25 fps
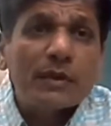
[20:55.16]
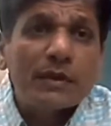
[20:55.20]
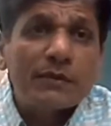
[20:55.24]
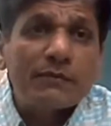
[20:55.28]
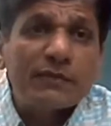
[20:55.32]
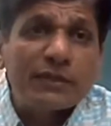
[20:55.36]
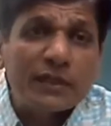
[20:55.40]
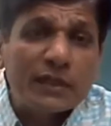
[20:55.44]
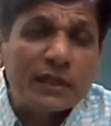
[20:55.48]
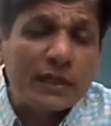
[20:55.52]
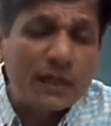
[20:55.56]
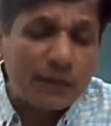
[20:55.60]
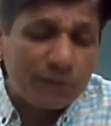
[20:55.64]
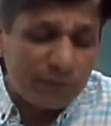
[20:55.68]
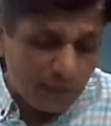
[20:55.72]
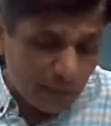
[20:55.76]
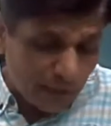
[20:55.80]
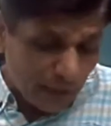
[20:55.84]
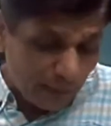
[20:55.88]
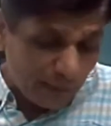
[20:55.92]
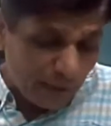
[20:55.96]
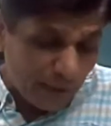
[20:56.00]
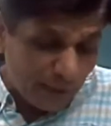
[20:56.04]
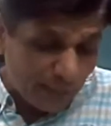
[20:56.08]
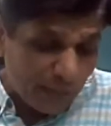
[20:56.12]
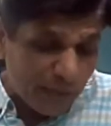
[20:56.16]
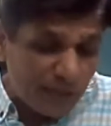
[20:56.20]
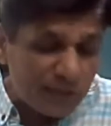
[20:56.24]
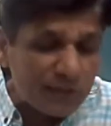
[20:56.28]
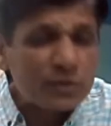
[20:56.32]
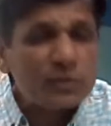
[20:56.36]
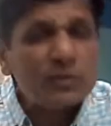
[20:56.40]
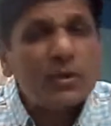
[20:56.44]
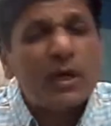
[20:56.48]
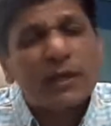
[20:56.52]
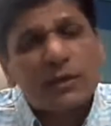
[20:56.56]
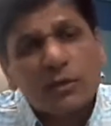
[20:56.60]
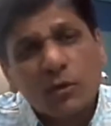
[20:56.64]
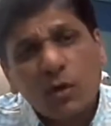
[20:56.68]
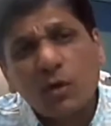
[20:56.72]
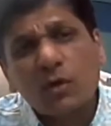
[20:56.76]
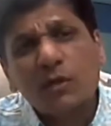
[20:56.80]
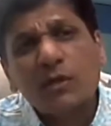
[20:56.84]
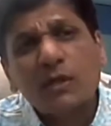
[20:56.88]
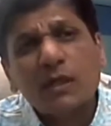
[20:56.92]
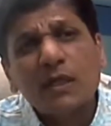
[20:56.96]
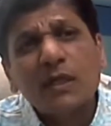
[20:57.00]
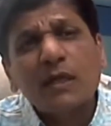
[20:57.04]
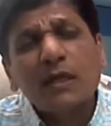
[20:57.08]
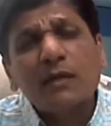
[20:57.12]
within coming months. I
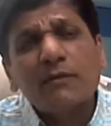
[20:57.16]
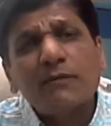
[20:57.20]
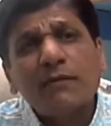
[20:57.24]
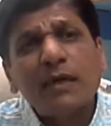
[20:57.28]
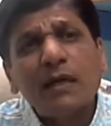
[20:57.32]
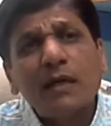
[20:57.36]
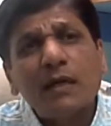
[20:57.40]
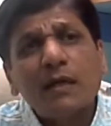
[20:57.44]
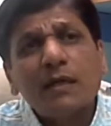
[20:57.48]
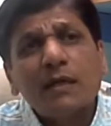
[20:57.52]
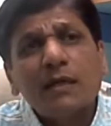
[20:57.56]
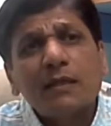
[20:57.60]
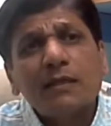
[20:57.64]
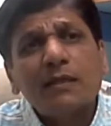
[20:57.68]
thought, well,